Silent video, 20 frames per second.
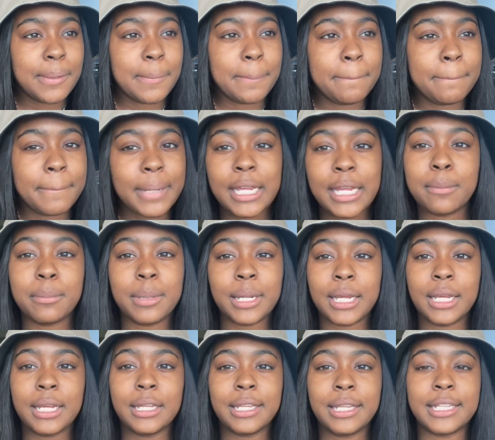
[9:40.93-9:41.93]

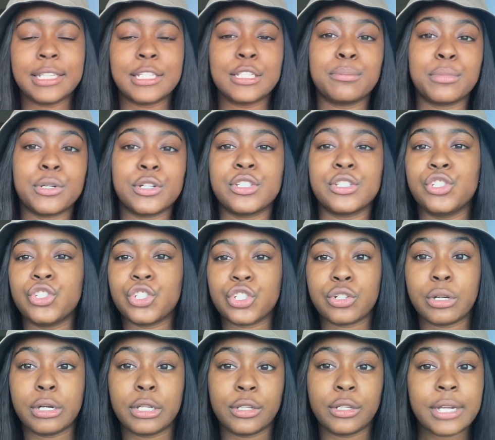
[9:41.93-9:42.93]
maybe like this person's just
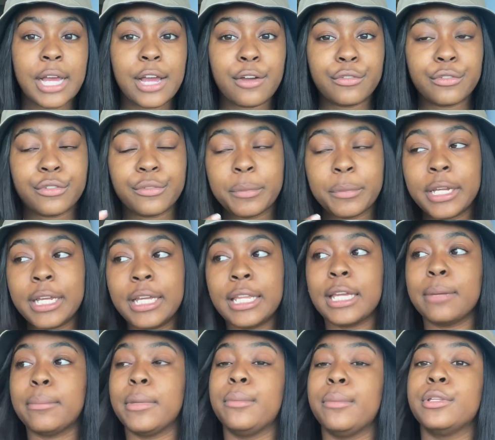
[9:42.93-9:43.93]
trying to look out for me,
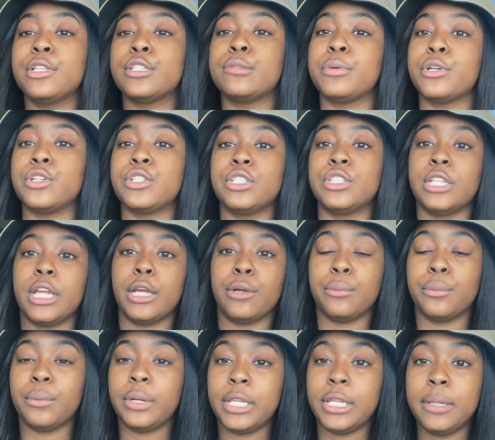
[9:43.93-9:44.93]
like maybe this person like
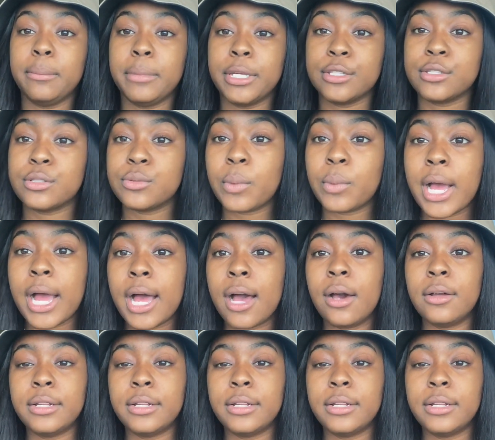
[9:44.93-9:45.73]
really means well.